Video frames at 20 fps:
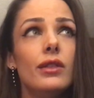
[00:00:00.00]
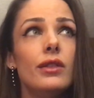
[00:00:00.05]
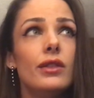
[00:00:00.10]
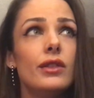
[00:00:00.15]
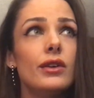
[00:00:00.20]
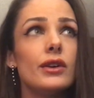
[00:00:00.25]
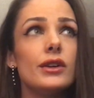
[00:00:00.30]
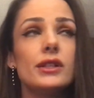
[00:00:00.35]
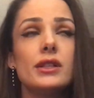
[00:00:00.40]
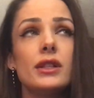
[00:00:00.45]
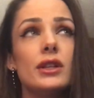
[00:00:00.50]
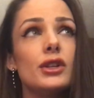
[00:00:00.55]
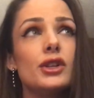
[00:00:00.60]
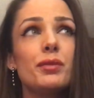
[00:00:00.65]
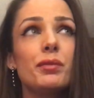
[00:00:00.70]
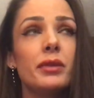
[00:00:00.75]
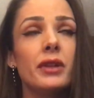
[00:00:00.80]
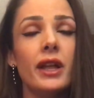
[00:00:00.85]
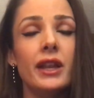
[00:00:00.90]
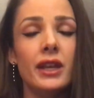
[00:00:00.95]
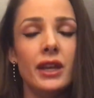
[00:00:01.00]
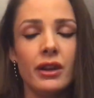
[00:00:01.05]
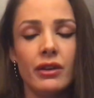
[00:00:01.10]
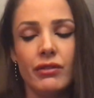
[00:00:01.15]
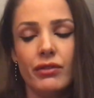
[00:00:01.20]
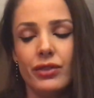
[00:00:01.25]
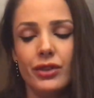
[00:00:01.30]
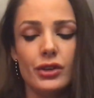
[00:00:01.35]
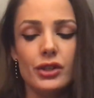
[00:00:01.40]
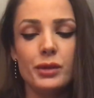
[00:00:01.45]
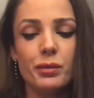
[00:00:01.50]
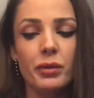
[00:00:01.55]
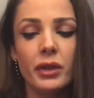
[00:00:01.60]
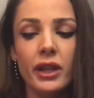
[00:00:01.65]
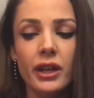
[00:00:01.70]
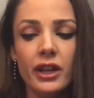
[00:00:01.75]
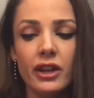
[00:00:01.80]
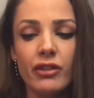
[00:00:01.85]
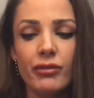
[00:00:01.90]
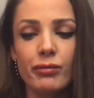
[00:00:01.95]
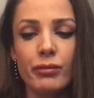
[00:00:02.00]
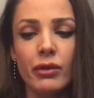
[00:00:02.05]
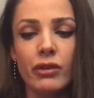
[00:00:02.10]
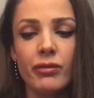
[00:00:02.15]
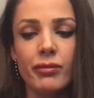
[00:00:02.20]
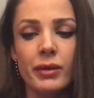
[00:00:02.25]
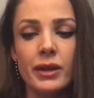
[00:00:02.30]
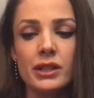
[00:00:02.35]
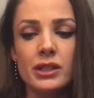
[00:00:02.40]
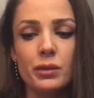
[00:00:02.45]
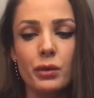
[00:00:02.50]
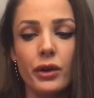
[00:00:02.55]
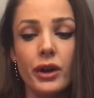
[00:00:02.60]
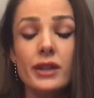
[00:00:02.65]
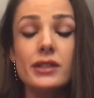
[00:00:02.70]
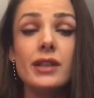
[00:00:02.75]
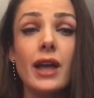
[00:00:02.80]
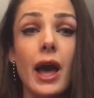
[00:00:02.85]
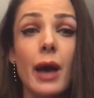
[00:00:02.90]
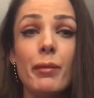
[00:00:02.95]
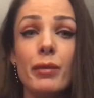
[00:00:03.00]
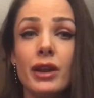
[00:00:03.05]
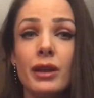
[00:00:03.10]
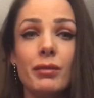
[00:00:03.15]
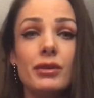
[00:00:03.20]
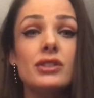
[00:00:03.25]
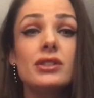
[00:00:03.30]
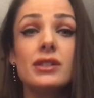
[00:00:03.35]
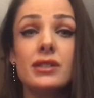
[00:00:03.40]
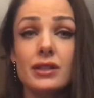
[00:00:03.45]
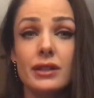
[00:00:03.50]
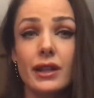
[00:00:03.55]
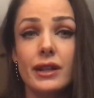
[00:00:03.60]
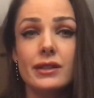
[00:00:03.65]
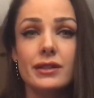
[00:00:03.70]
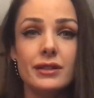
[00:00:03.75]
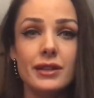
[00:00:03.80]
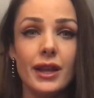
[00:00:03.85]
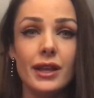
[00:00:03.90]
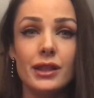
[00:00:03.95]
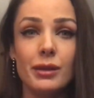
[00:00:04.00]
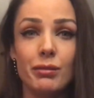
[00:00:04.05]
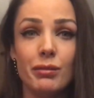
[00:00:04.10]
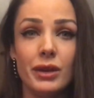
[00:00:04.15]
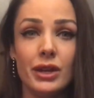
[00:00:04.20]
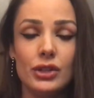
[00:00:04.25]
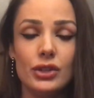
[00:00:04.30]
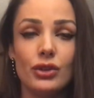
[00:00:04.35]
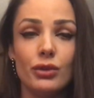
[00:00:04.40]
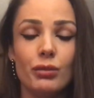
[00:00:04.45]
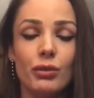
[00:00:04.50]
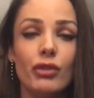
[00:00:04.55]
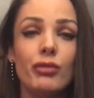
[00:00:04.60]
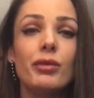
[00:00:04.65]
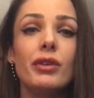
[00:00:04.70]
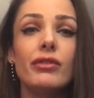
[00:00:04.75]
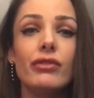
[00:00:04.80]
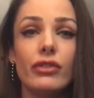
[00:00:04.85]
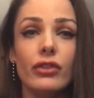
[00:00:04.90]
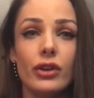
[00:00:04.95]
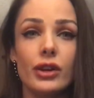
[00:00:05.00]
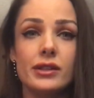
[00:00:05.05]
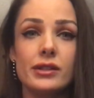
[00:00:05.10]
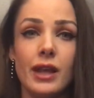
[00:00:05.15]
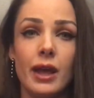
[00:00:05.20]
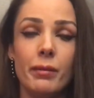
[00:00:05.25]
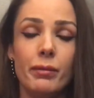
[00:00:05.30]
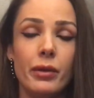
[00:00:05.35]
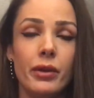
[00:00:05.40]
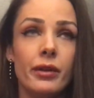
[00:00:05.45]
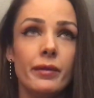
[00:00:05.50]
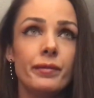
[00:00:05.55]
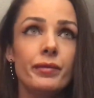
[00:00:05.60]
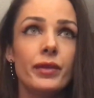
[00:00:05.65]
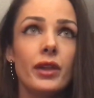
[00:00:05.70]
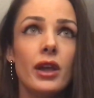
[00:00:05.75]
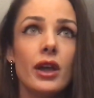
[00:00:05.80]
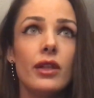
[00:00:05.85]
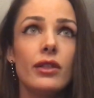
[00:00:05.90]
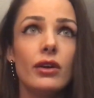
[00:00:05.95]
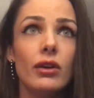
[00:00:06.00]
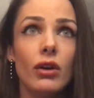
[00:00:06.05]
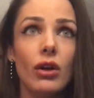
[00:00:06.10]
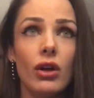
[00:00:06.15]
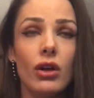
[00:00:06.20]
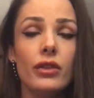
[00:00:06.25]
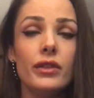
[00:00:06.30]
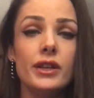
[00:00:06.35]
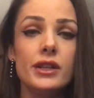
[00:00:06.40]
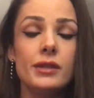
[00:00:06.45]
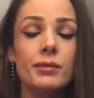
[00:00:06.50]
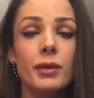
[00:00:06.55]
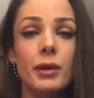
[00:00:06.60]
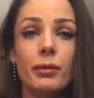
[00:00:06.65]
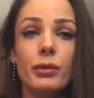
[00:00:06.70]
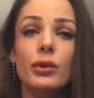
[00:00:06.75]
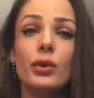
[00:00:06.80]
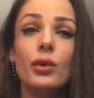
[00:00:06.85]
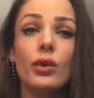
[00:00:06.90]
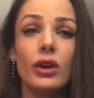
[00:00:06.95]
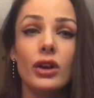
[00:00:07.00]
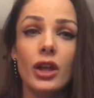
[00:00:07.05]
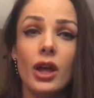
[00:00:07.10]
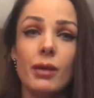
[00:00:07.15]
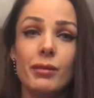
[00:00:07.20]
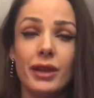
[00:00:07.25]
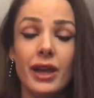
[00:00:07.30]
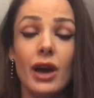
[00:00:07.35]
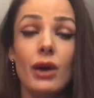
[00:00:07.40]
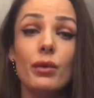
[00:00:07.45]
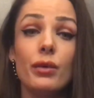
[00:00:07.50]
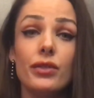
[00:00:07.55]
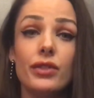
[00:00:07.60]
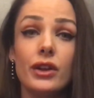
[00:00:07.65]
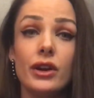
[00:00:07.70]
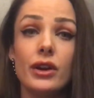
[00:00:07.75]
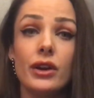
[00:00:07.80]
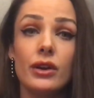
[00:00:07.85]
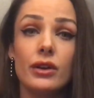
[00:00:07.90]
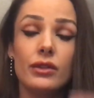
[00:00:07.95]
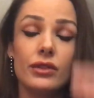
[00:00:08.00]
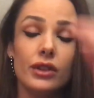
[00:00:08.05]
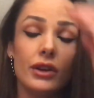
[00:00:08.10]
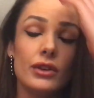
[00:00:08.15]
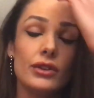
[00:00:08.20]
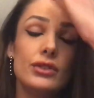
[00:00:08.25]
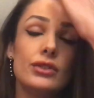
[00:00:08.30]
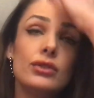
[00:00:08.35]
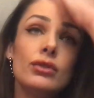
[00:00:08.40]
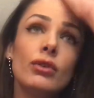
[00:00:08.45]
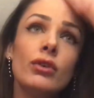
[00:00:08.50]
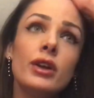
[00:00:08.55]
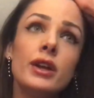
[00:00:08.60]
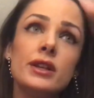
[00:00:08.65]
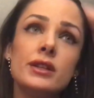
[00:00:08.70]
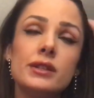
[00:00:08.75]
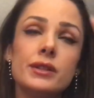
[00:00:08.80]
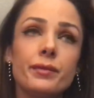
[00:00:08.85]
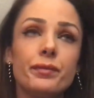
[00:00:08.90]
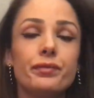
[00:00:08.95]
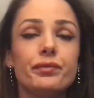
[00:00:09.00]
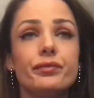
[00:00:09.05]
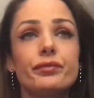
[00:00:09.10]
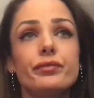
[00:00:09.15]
there's there's plenty of there's plenty of movements where it's happening. But just, let's take the Me Too movement for example. There are all these people who are coming out with their their stories